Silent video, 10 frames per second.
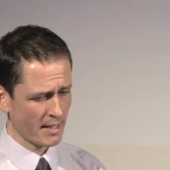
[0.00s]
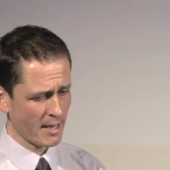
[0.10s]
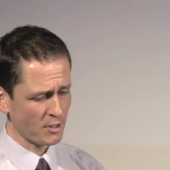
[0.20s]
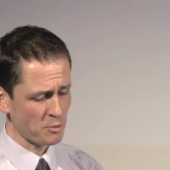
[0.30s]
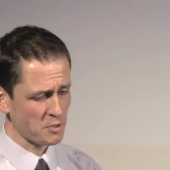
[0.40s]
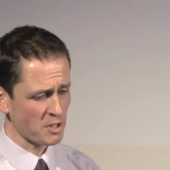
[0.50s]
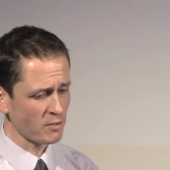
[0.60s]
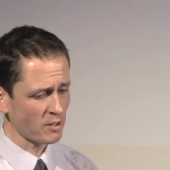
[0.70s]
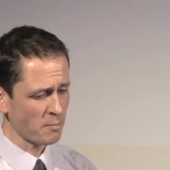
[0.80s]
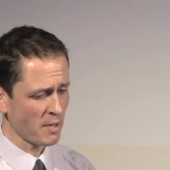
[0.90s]
And they
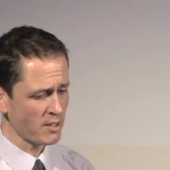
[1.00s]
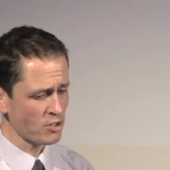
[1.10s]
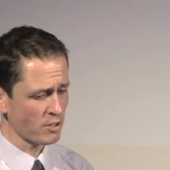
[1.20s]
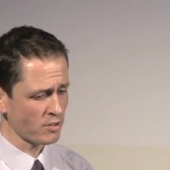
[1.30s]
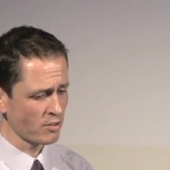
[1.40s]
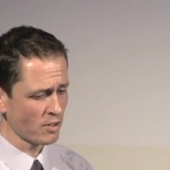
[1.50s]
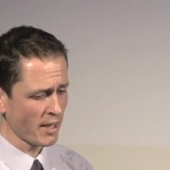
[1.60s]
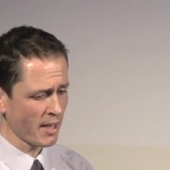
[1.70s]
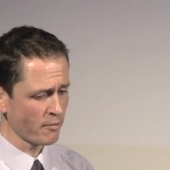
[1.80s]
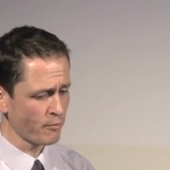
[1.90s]
specifically mention
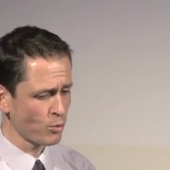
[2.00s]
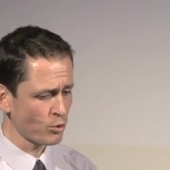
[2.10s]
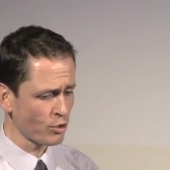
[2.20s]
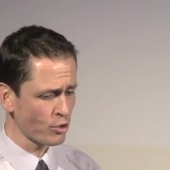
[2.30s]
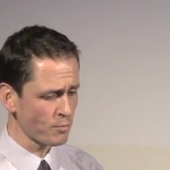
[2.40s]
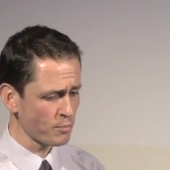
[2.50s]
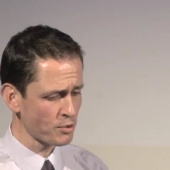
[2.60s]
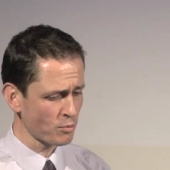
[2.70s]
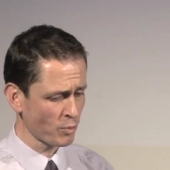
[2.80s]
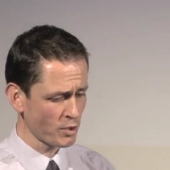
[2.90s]
4
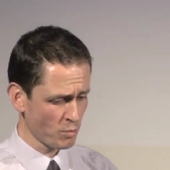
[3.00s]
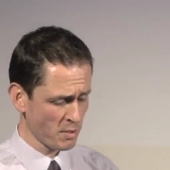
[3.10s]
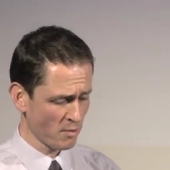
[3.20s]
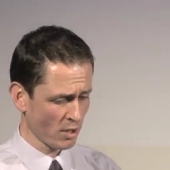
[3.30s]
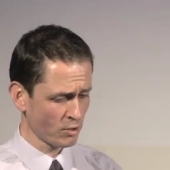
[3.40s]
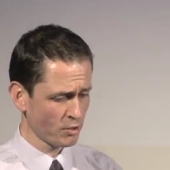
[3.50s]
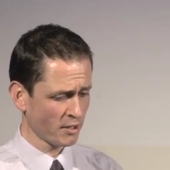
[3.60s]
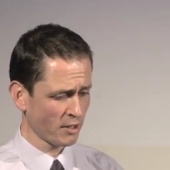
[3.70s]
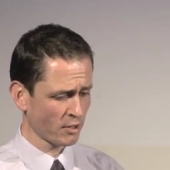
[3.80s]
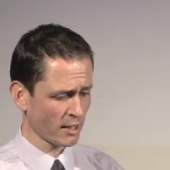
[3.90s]
groups which we included
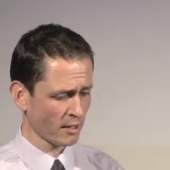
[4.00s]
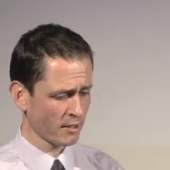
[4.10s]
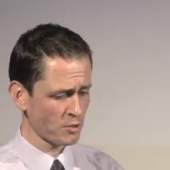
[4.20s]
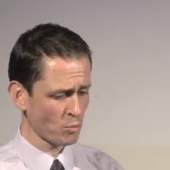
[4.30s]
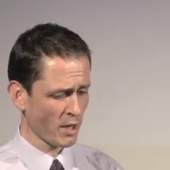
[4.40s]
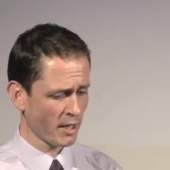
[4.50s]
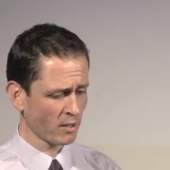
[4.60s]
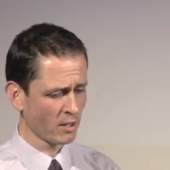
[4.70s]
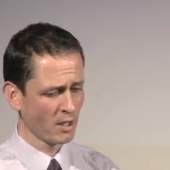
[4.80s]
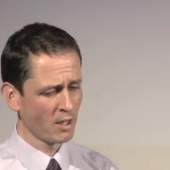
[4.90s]
in our guideline as well.